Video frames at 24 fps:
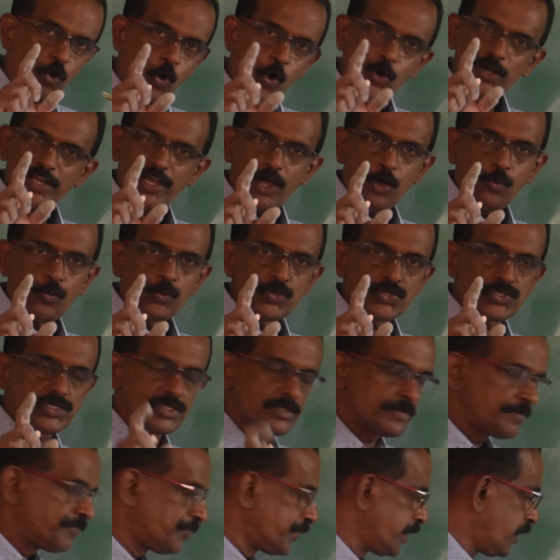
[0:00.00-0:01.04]
own house,
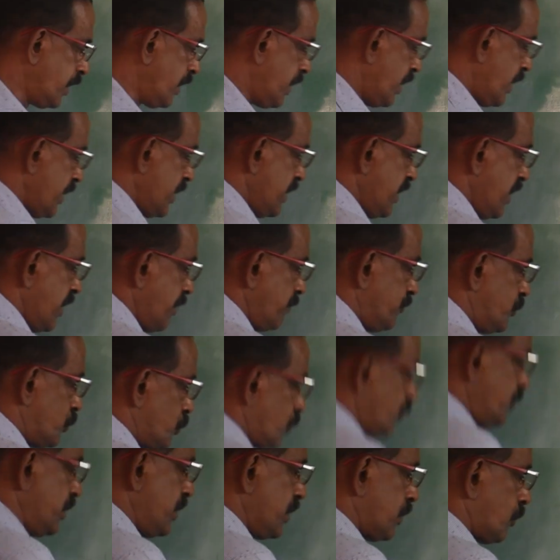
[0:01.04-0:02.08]

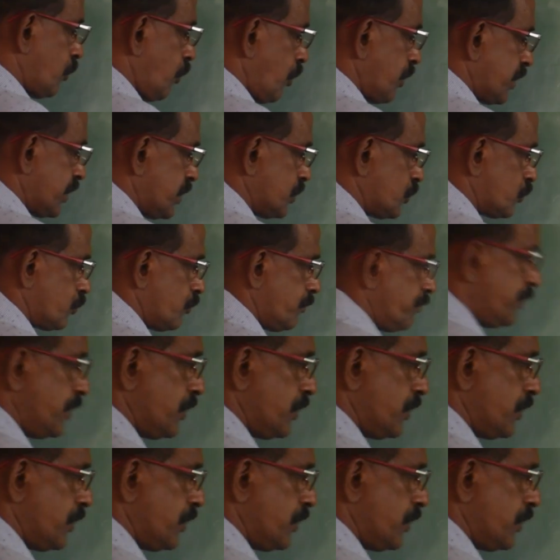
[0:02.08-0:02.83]
M20 concrete should be